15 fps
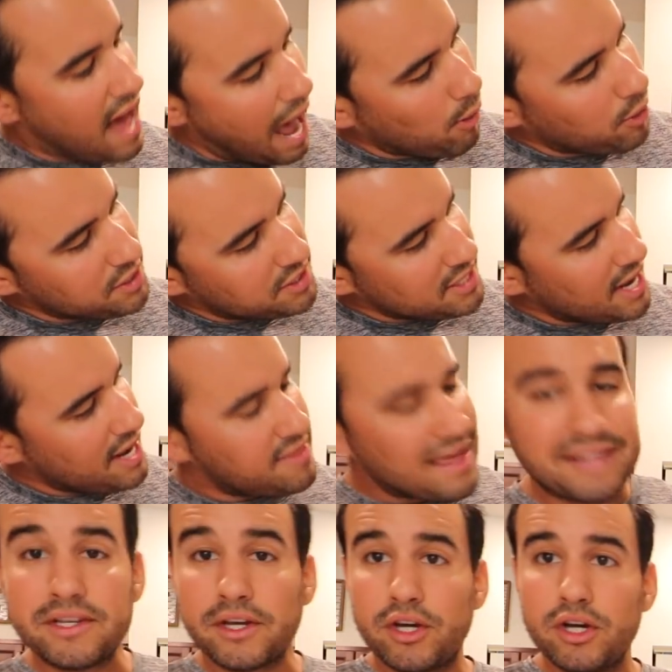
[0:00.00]
I would say
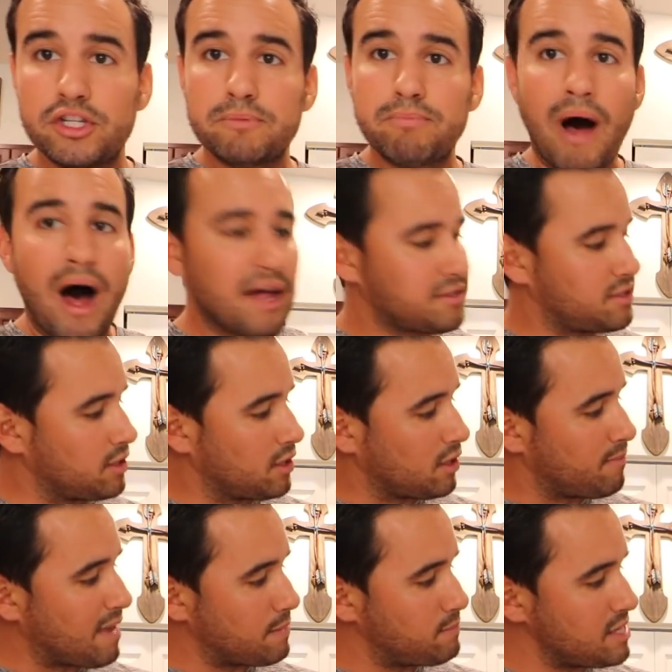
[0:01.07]
that's a good spot
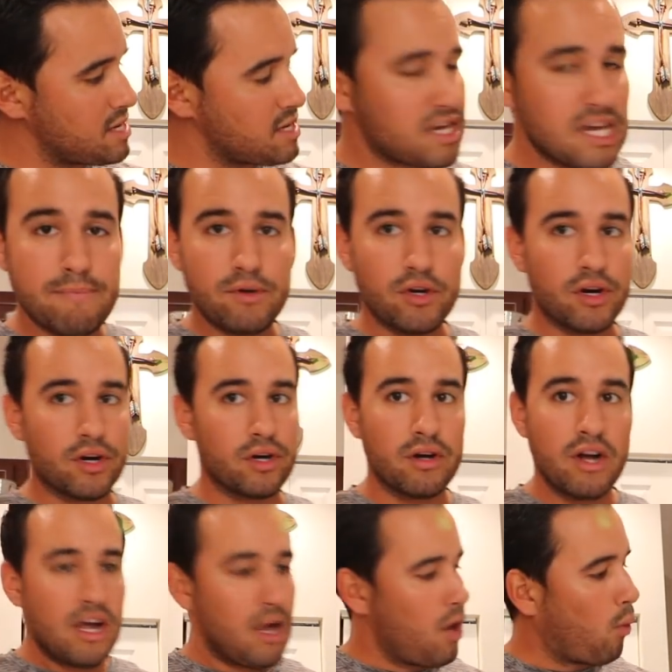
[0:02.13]
to maybe keep
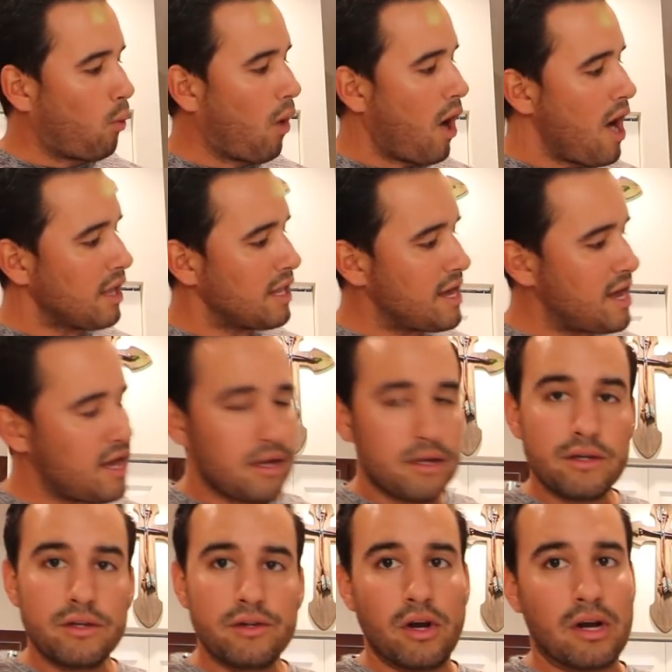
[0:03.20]
your
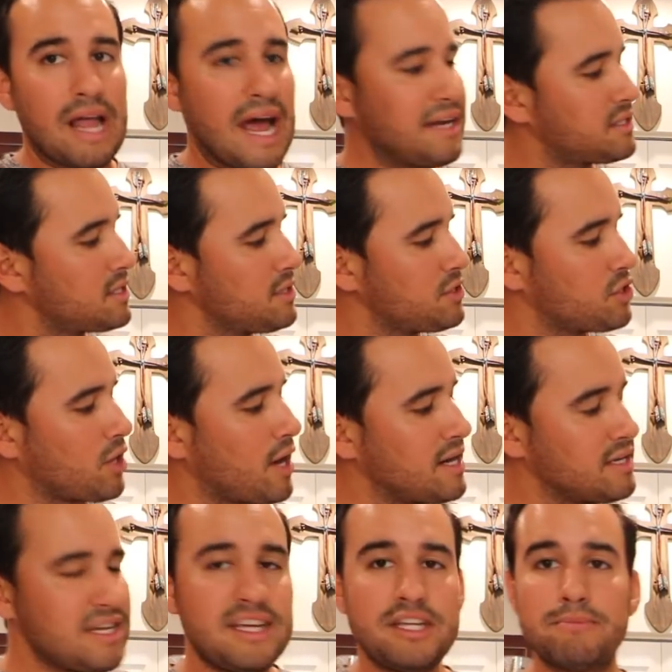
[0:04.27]
wallet, your license, your
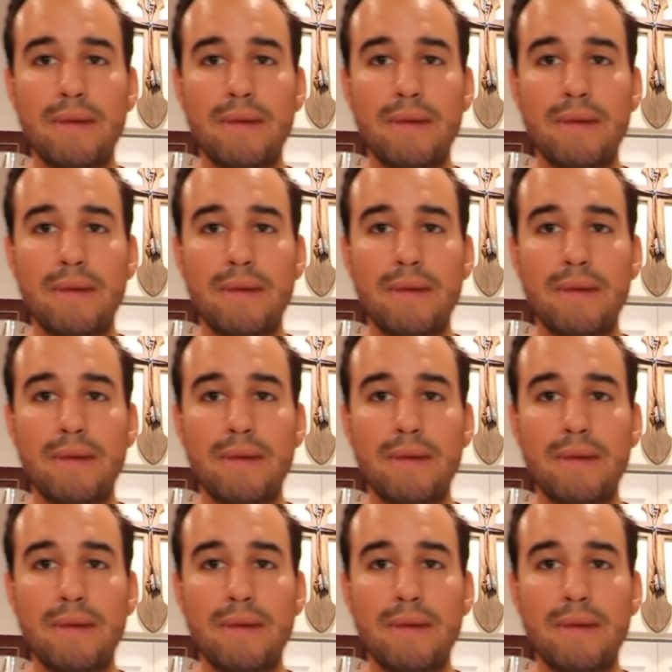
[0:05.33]
IDs.